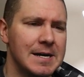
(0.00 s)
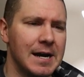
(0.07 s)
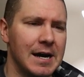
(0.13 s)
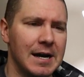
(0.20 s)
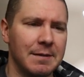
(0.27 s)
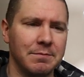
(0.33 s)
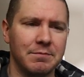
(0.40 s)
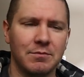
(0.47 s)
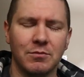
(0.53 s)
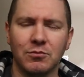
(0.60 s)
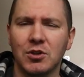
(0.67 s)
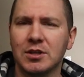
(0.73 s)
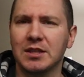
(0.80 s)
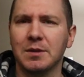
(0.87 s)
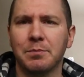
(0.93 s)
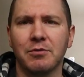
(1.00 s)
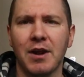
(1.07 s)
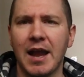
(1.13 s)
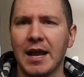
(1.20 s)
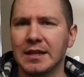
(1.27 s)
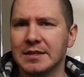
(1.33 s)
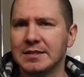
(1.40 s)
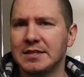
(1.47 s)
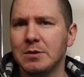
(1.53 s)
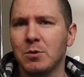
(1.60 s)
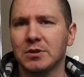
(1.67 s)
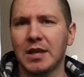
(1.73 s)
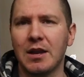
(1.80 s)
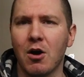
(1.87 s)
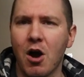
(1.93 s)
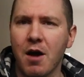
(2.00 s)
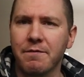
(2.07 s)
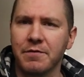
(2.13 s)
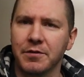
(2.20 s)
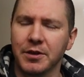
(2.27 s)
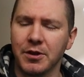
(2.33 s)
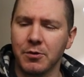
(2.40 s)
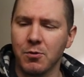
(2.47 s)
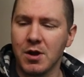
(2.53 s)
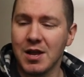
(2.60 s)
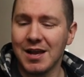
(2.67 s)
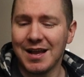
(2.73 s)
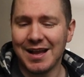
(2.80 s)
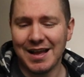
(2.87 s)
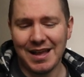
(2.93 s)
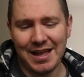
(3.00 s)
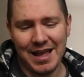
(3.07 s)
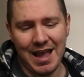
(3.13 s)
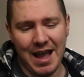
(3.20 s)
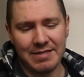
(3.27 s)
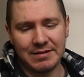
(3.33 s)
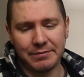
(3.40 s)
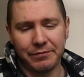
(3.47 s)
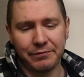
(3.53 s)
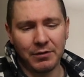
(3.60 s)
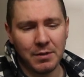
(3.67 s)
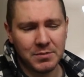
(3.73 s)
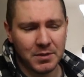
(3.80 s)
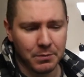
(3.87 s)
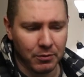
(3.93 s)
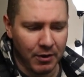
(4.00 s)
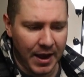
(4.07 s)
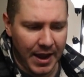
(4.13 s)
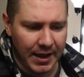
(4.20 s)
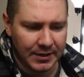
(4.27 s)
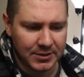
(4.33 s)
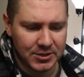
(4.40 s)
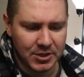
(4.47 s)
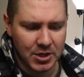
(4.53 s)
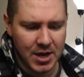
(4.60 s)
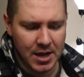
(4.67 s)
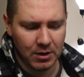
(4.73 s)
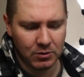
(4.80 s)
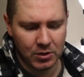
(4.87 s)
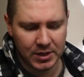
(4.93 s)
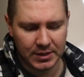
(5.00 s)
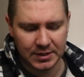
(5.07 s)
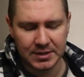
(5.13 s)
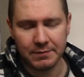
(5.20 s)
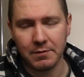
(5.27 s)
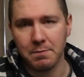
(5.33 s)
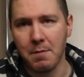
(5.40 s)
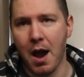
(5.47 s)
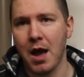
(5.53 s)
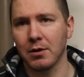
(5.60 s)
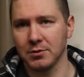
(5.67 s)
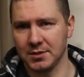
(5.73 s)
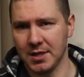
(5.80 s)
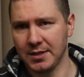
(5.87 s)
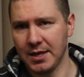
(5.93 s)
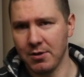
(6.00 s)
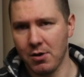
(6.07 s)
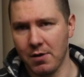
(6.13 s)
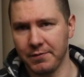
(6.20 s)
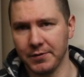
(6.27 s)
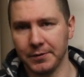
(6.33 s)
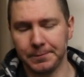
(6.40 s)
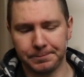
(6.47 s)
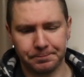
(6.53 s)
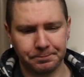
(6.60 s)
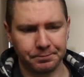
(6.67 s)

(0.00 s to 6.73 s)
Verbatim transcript: Um, look at the brands, see what they offer you, and then from the brands you got to look at the different models that they offer